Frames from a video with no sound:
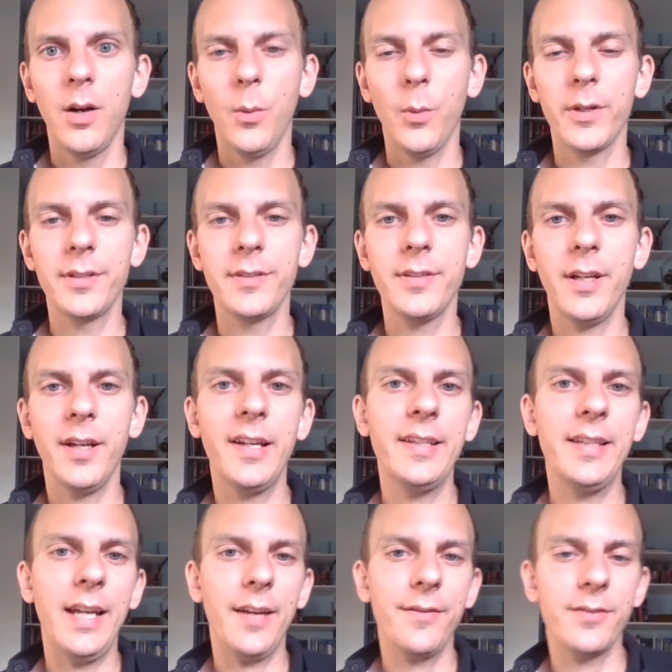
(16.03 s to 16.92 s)
We're
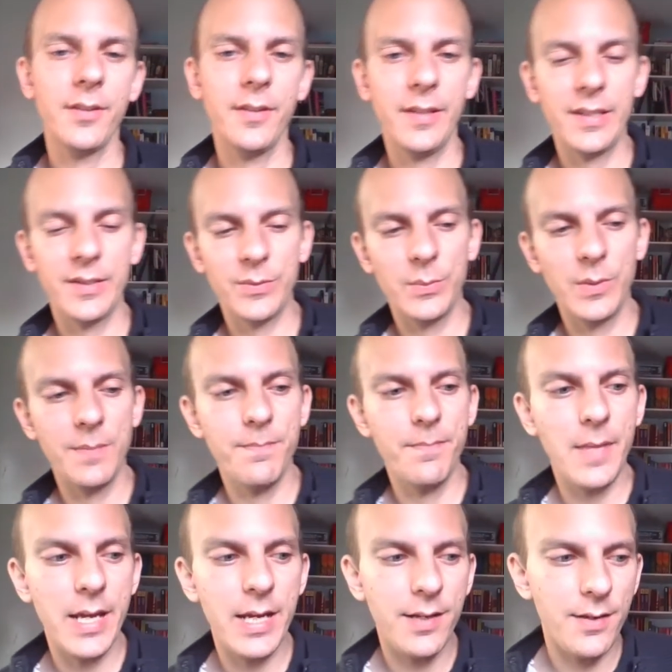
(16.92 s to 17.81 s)
done after this. We
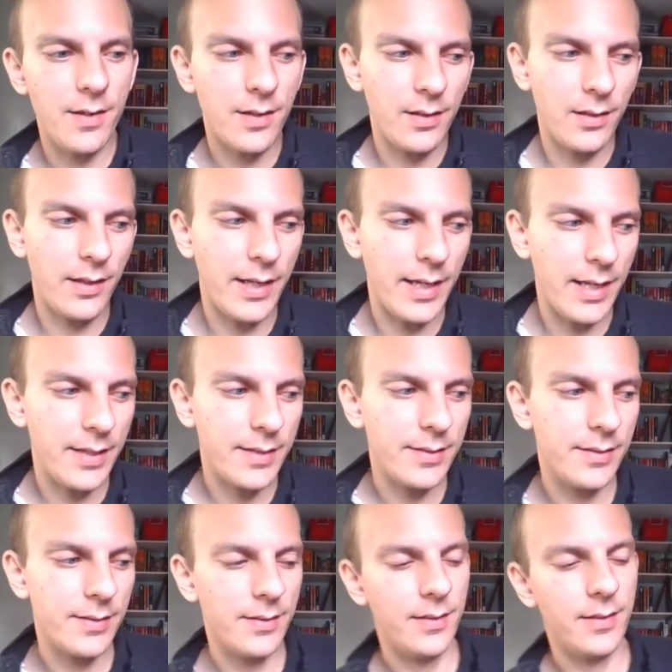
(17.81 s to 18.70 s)
made it,
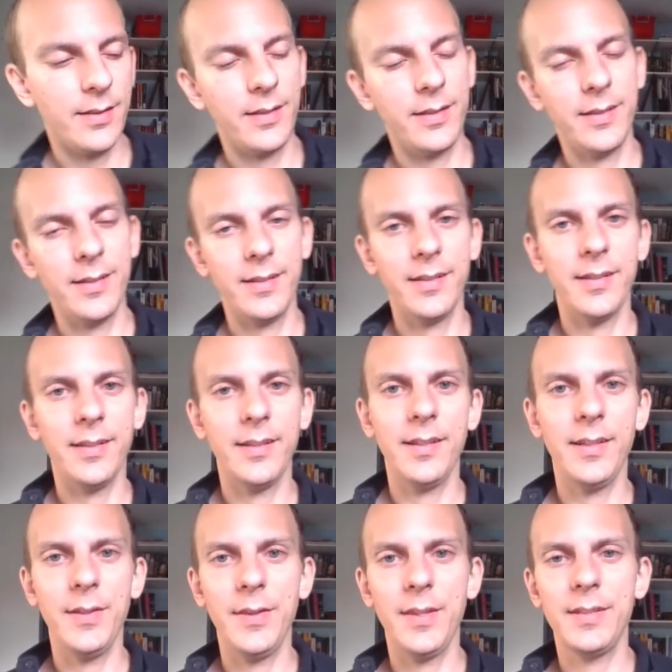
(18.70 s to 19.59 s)
class.
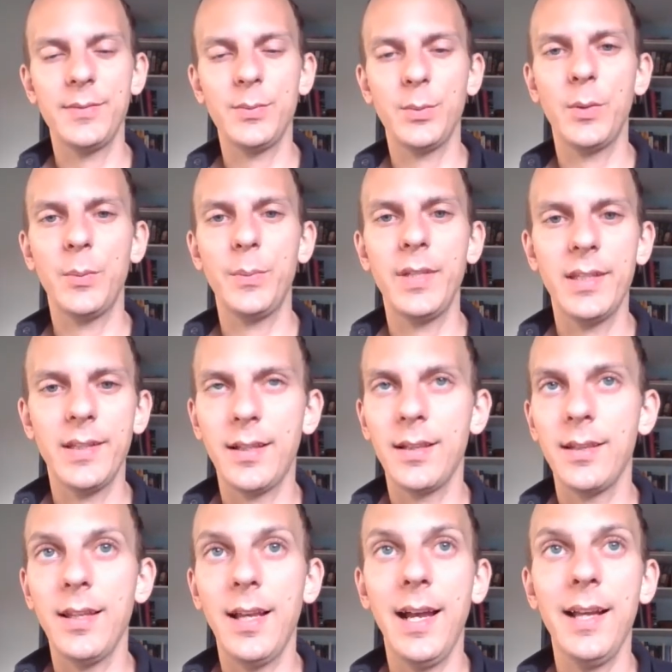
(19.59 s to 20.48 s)
Uh, this will be the
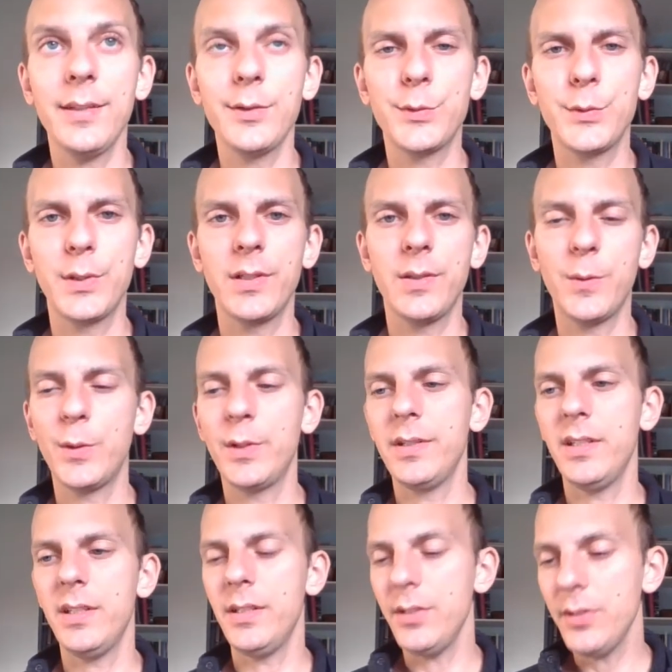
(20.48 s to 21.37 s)
last
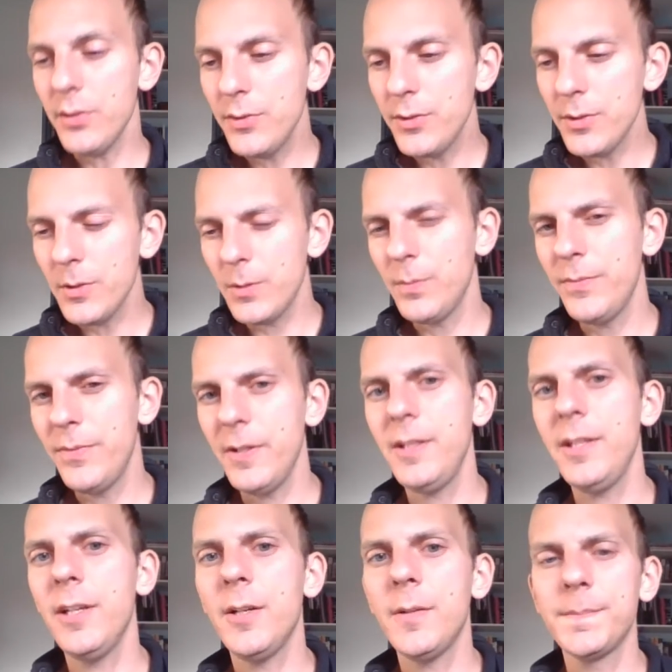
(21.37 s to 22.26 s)
recorded YouTube
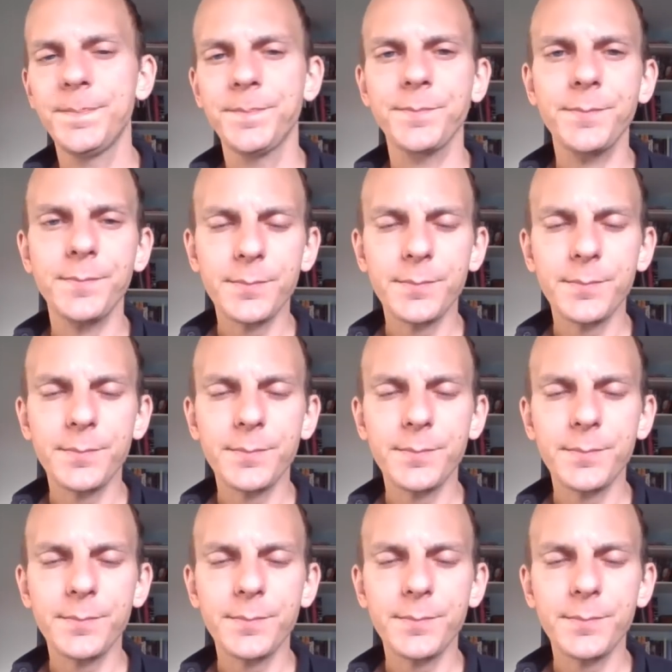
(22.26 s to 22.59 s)
video.